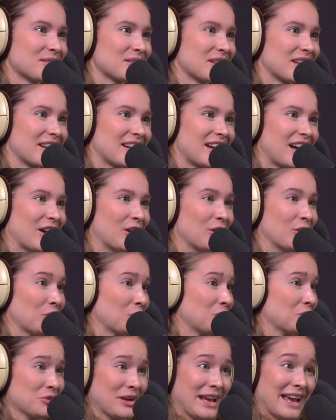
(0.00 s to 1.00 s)
uh, I don't know,
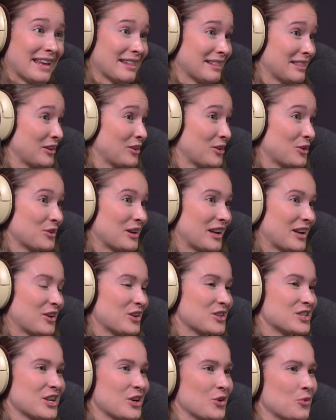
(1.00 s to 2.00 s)
create their own
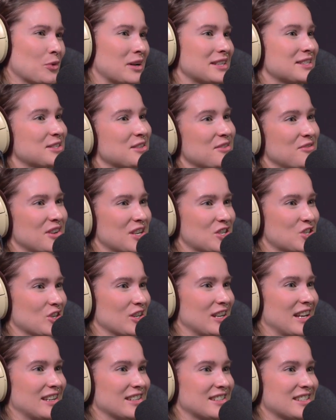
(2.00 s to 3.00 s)
energy, or what's the
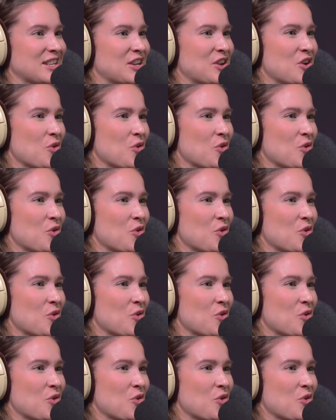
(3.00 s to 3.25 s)
vision and